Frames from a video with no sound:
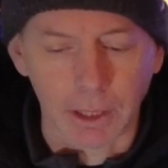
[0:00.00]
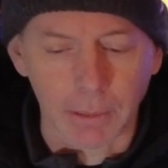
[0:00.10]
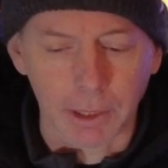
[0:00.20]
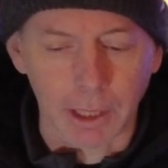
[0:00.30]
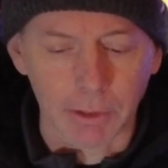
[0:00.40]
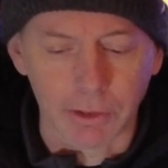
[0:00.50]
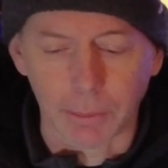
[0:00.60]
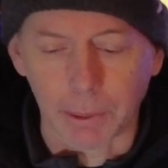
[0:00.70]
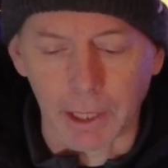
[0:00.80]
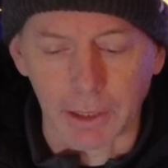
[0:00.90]
I'm I'm just
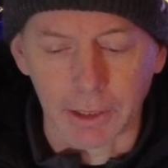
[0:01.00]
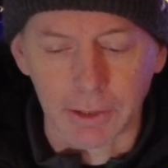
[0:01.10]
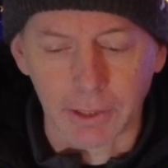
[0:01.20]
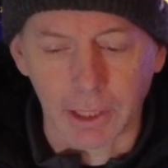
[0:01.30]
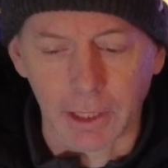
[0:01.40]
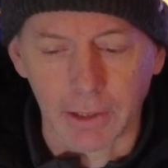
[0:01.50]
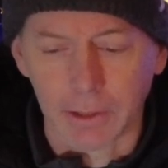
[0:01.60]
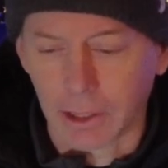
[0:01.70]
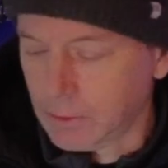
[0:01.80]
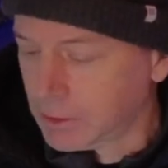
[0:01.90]
a pilot
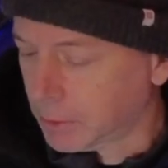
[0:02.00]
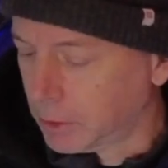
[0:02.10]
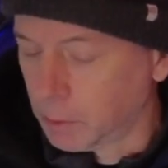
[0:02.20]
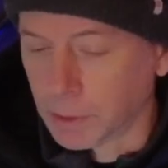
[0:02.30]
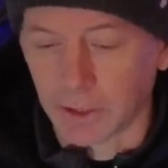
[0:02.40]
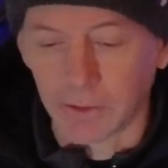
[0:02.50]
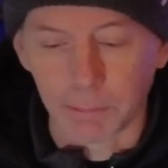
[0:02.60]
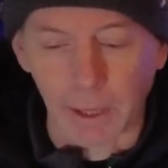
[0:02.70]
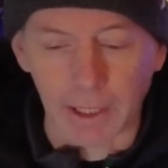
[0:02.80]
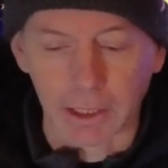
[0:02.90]
and uh, someone who brings
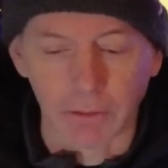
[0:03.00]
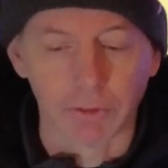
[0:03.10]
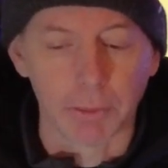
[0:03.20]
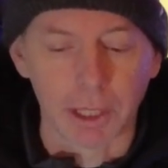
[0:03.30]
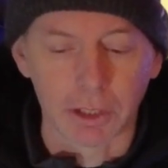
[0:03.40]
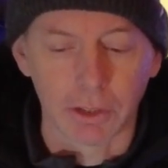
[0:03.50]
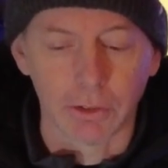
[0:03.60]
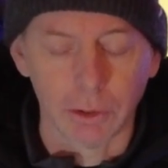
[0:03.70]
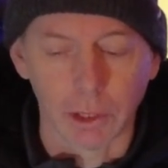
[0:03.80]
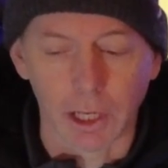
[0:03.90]
back information
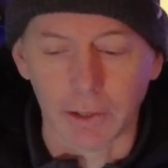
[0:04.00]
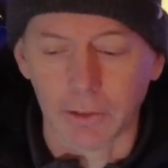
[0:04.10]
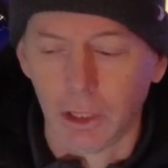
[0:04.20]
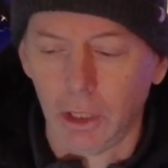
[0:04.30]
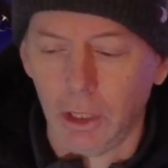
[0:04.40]
to you guys.